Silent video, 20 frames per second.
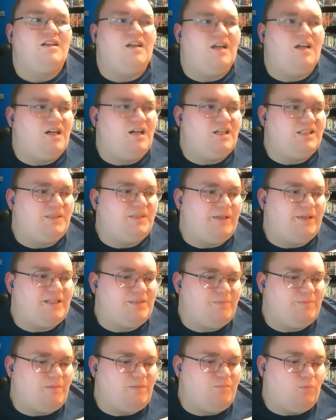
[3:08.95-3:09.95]
They're planning
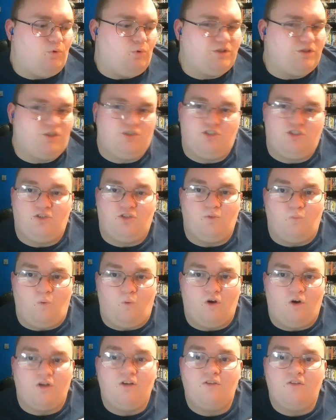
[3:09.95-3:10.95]
to make more than just the
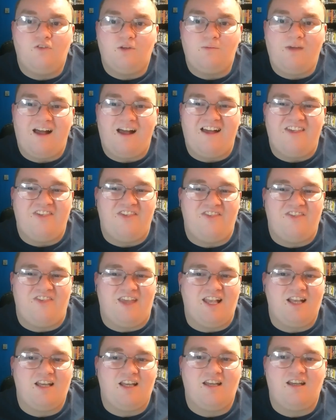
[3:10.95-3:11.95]
one of them. I
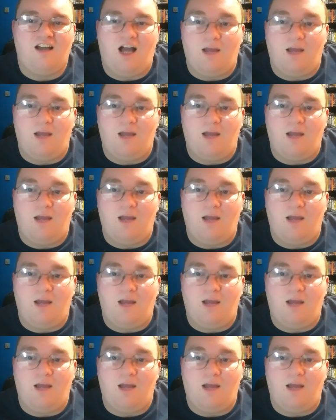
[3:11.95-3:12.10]
think.